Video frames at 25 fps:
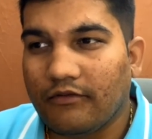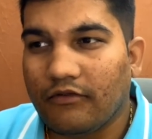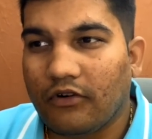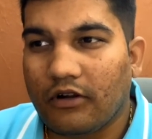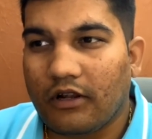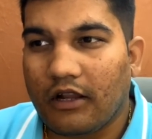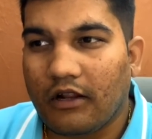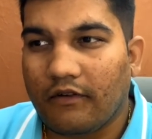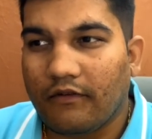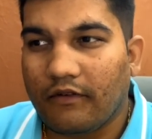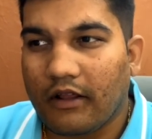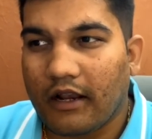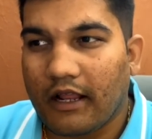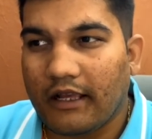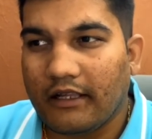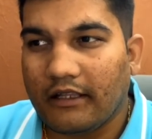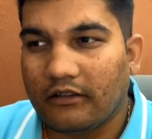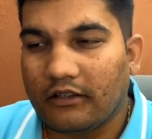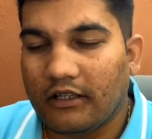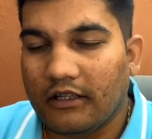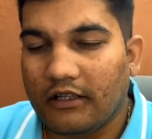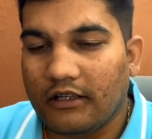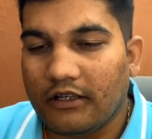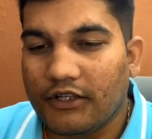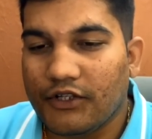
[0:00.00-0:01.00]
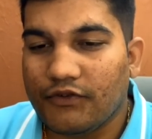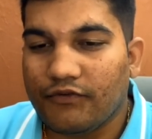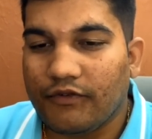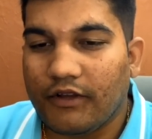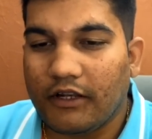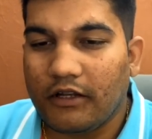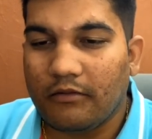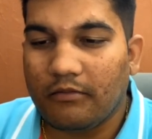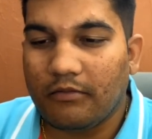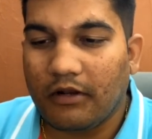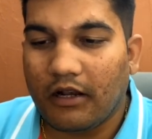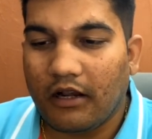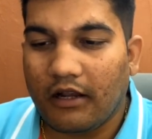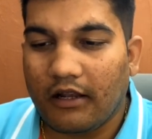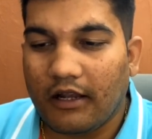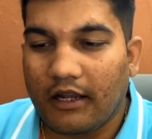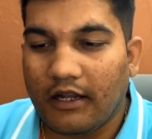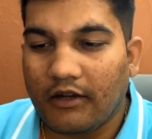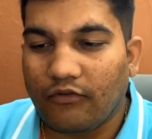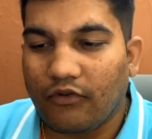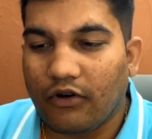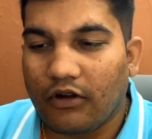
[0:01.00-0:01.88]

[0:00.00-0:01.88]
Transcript: Whatever I think is very brilliant,